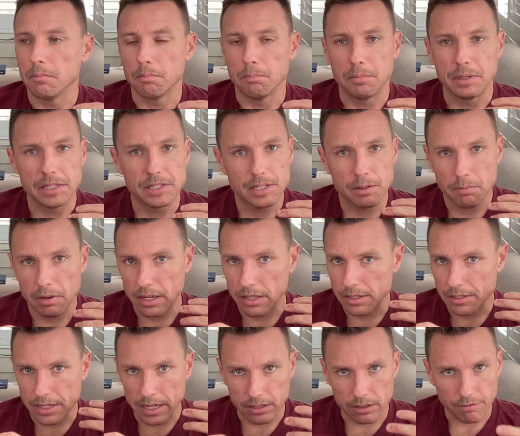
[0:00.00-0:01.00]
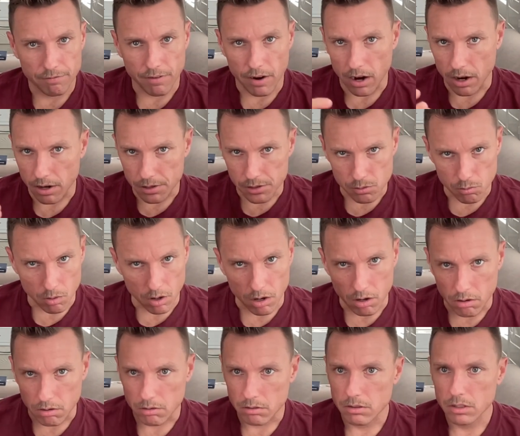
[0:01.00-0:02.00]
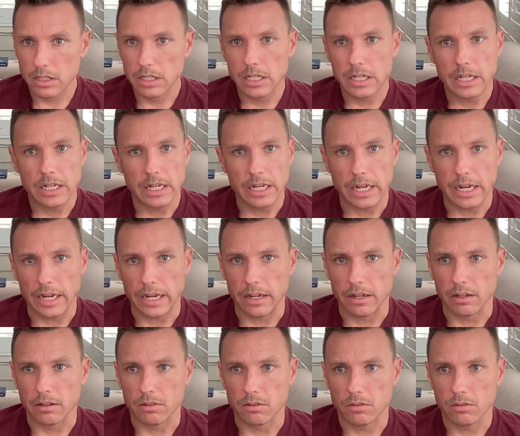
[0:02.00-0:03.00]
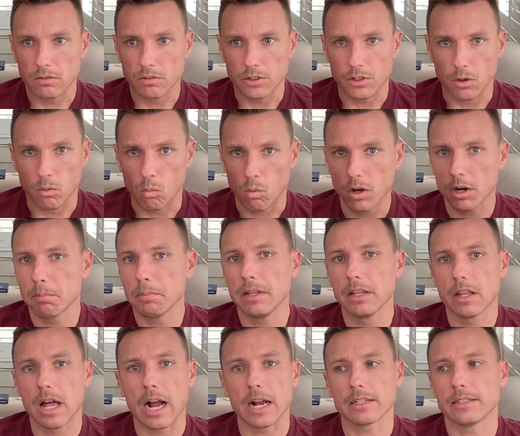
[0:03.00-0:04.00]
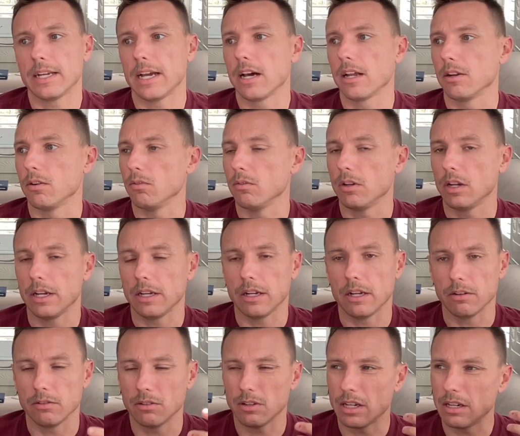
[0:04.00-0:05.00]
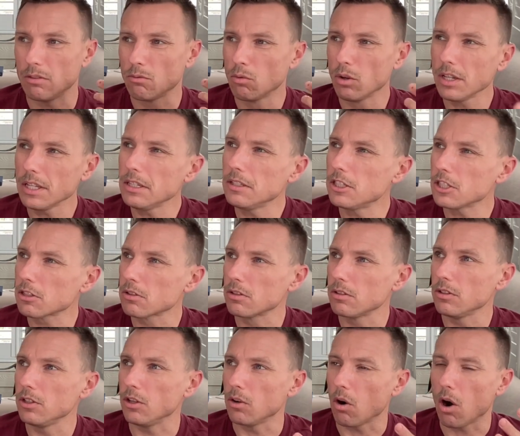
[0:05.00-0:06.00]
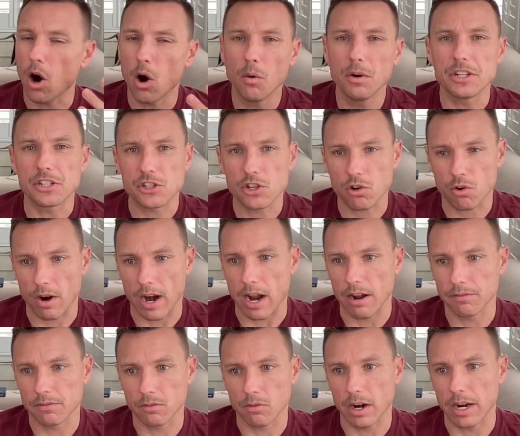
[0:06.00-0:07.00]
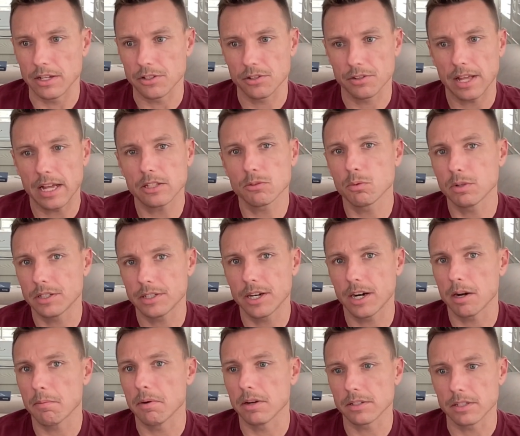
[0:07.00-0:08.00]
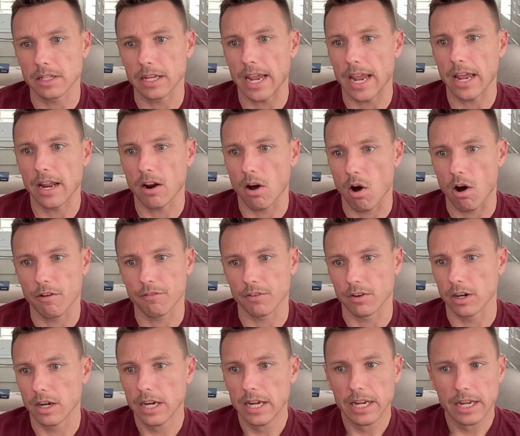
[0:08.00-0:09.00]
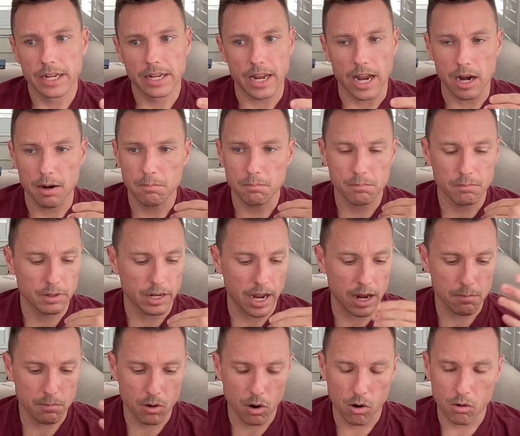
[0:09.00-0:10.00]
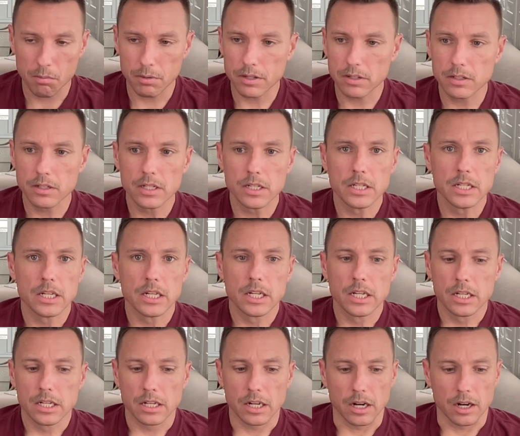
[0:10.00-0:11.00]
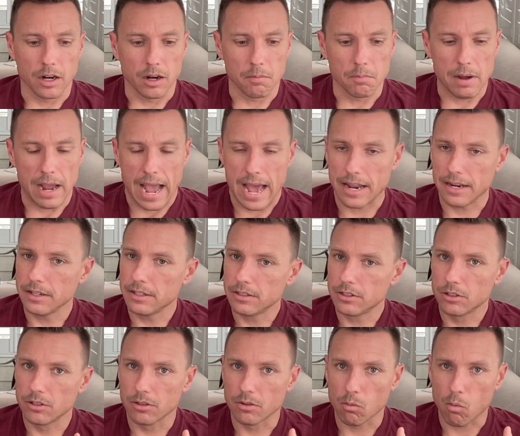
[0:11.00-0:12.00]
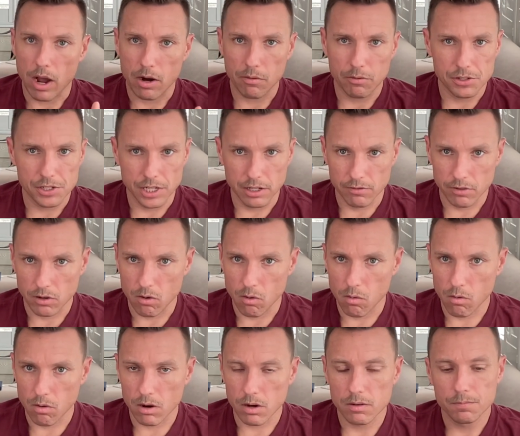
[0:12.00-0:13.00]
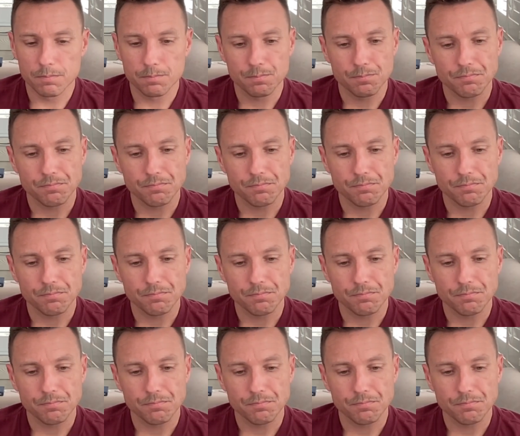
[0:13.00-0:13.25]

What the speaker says: be somebody that's got the fire as well, and you know, want to be locked down and really just, you know, hone his craft, right? So that's what Terry Bussey can offer. Cam Coleman, adding to the wide receiver core.